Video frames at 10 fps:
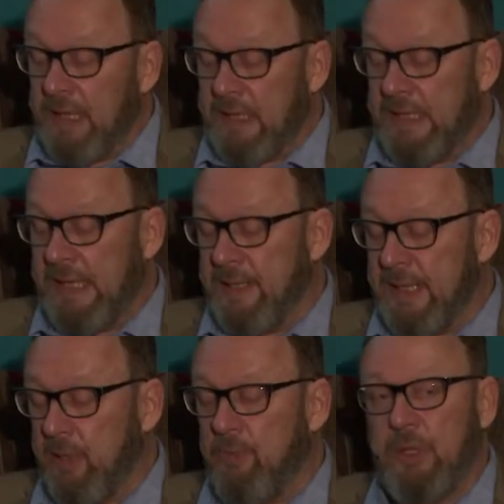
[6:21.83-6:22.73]
And again,
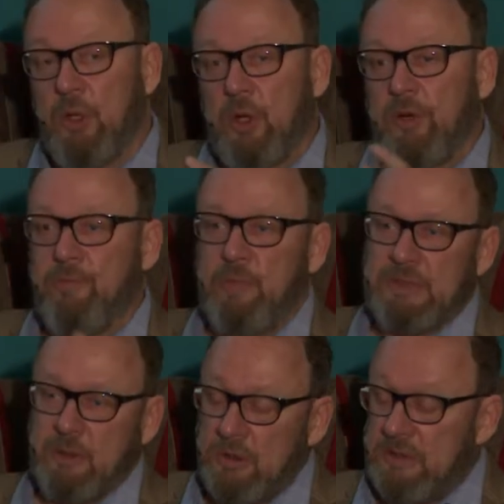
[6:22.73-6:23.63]
there can be a lot of
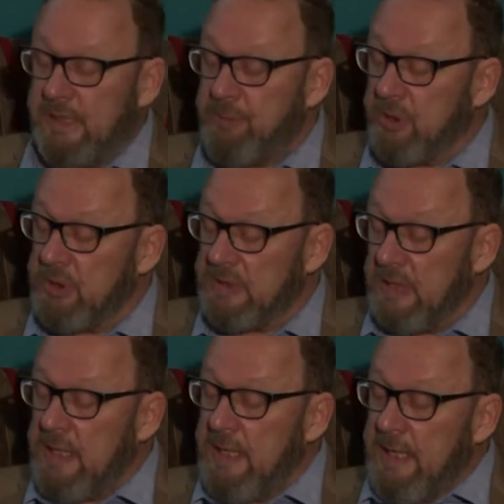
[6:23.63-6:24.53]
misconceptions.
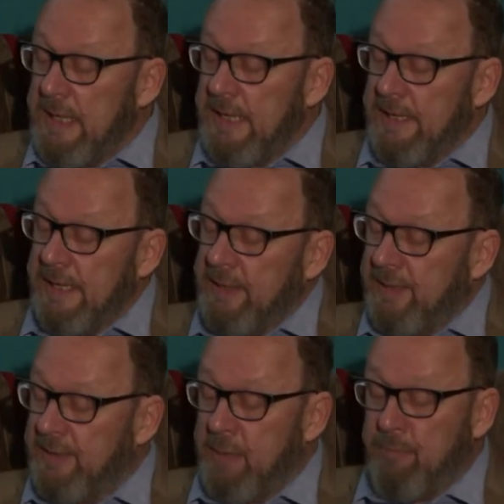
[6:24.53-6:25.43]
And I
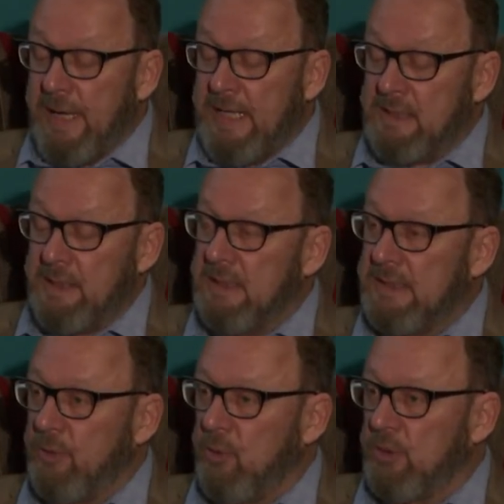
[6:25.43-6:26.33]
think maintenance
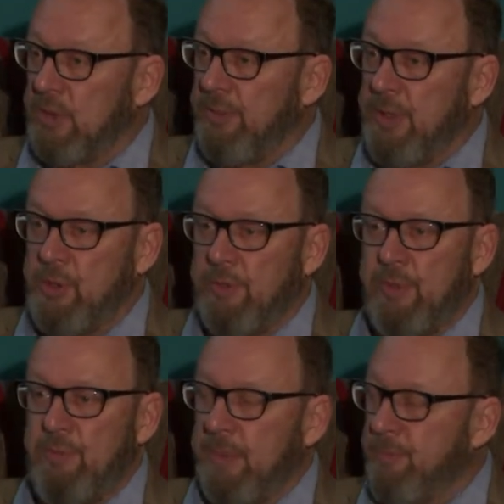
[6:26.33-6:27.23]
can also be
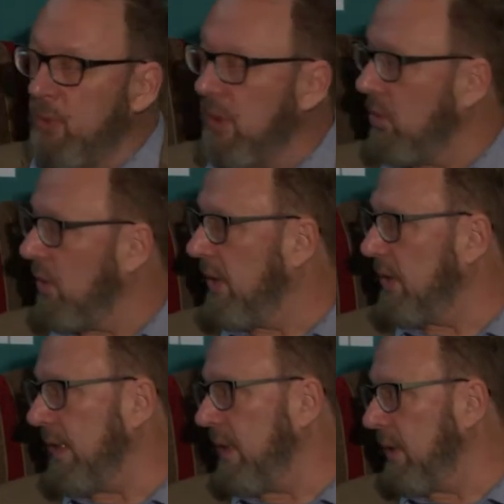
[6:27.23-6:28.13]
driven by poor
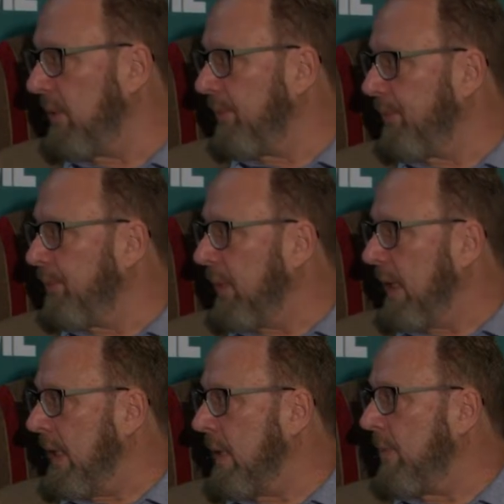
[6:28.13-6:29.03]
quality.
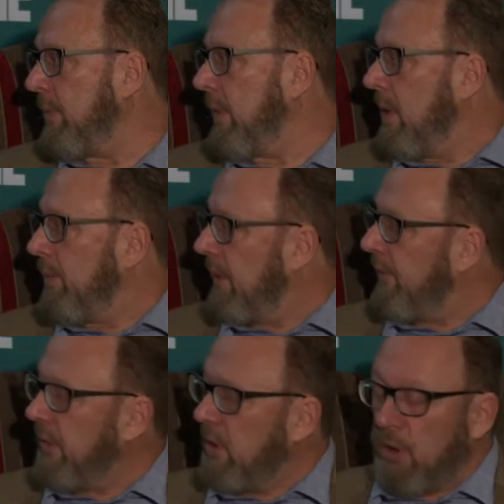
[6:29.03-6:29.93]
But
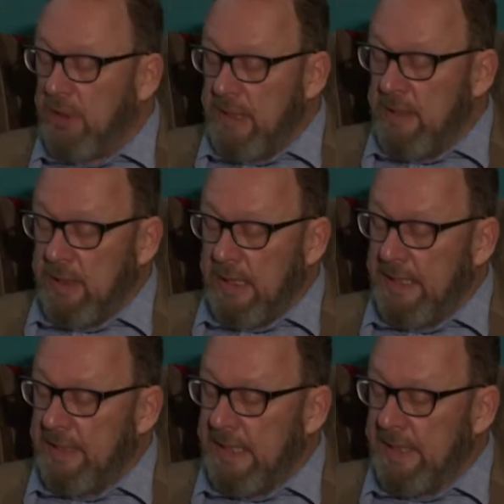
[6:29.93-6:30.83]
if we're looking
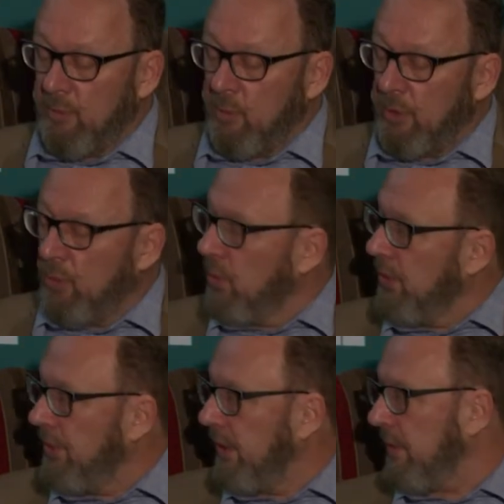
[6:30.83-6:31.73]
at a wooden
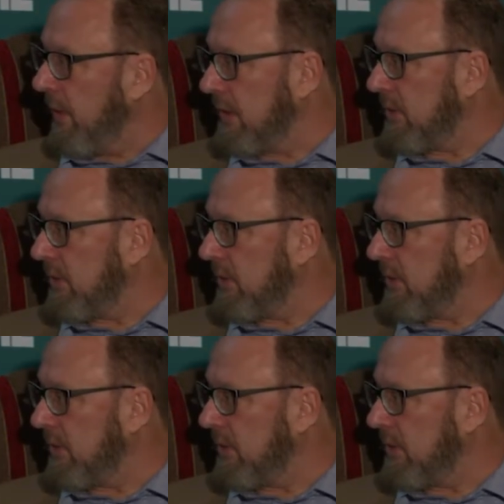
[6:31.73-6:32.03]
window, a